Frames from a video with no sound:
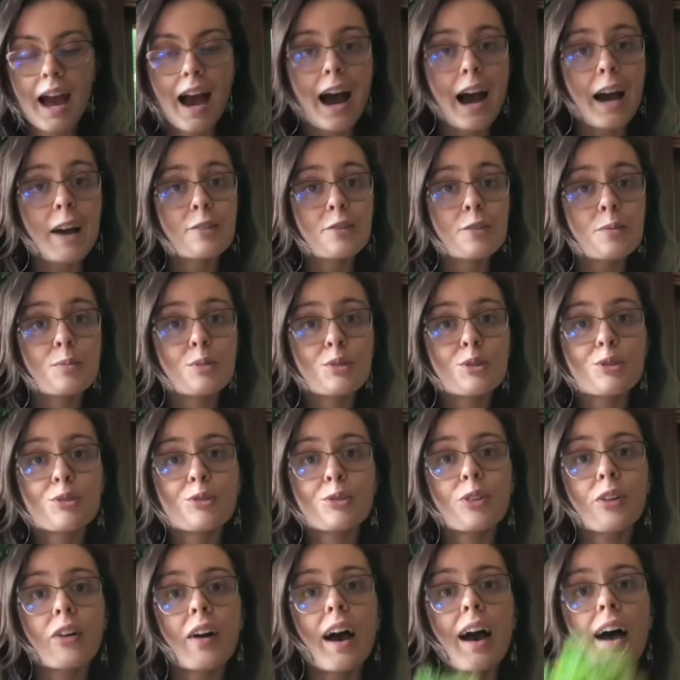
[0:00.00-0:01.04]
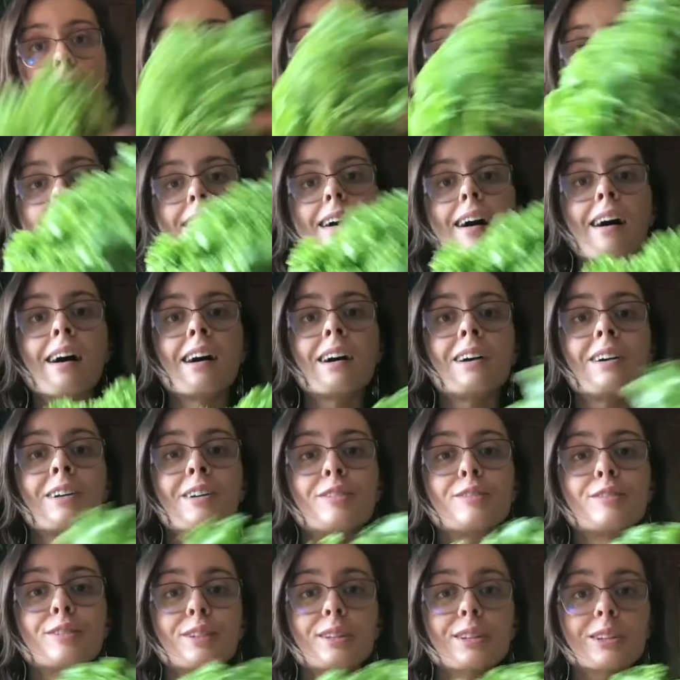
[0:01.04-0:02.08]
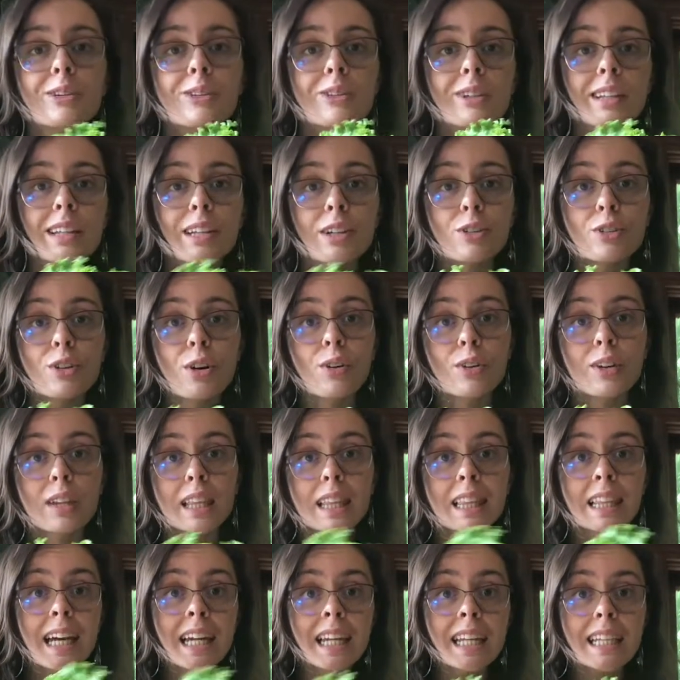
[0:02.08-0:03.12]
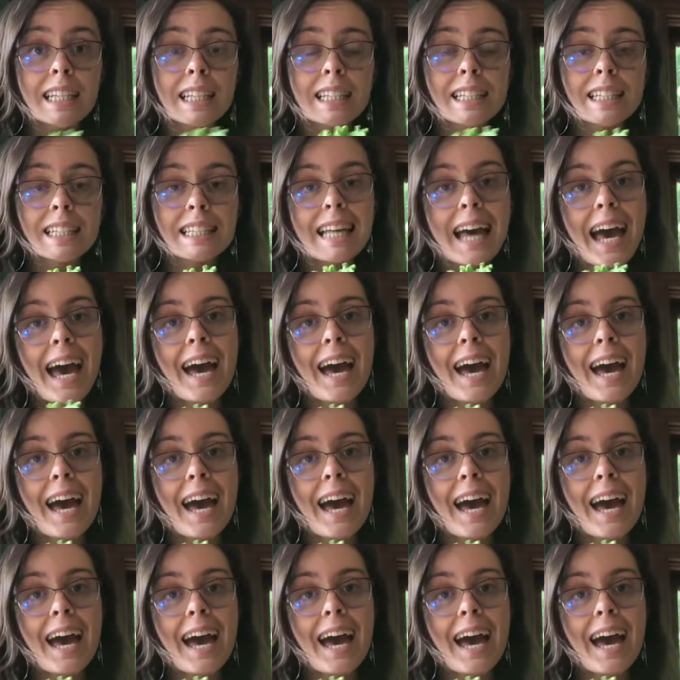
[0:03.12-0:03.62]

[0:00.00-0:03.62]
I have a beautiful head of locally grown lettuce.